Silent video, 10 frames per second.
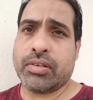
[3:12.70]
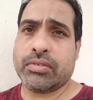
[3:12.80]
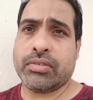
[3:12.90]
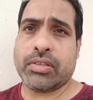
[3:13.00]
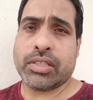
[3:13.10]

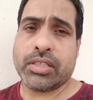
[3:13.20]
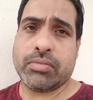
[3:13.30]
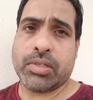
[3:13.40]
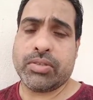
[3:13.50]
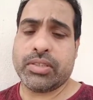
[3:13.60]
talking
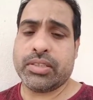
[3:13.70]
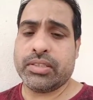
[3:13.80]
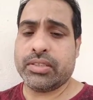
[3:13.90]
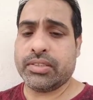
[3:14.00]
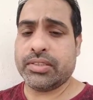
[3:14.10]
about
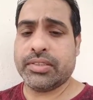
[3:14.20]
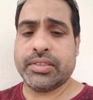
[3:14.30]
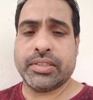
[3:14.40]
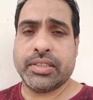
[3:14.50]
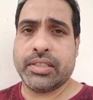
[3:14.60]
the
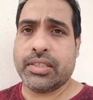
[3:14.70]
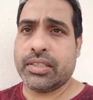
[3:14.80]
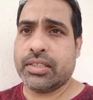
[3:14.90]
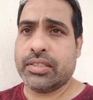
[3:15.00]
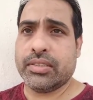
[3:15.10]

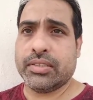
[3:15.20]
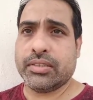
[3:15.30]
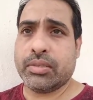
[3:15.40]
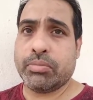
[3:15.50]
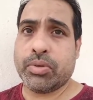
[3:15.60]

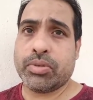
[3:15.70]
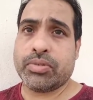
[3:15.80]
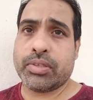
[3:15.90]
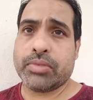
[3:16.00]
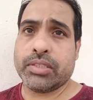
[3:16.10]
support
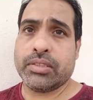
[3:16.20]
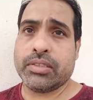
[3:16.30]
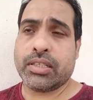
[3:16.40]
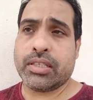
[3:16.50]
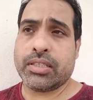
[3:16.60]
from Ranjan
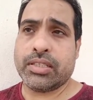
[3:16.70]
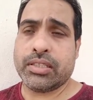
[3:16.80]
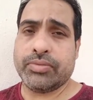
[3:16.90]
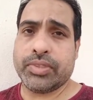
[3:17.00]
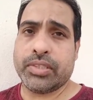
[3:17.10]
sir in
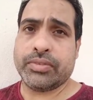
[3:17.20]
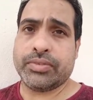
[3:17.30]
terms of